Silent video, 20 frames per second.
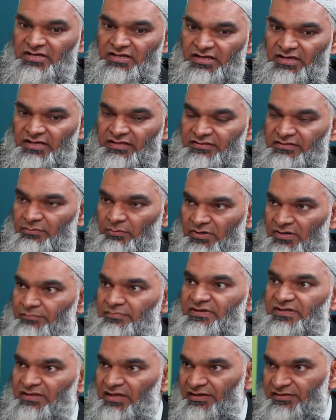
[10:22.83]
They want to
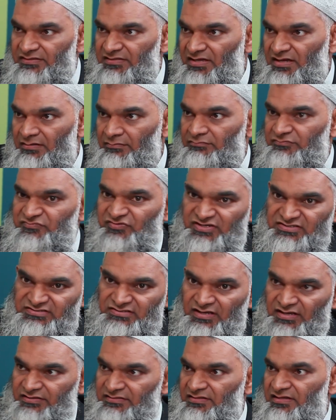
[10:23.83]
be like them, dress
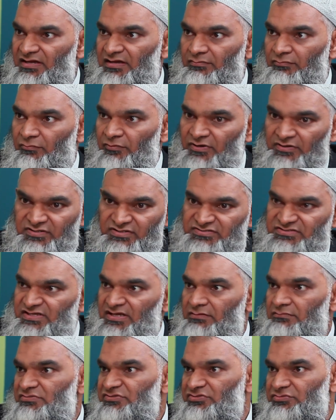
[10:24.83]
like them, wear the
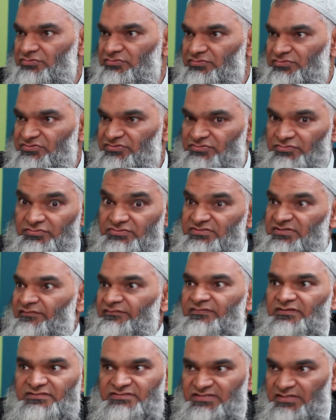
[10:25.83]
same shoes, use
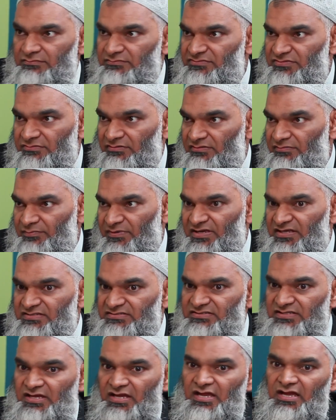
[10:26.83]
even the same
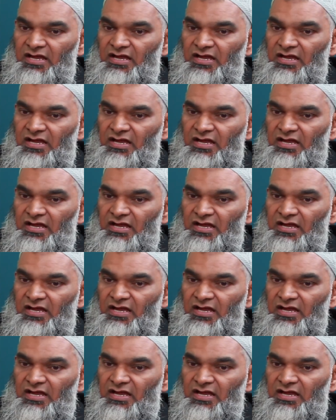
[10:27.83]
toothpaste,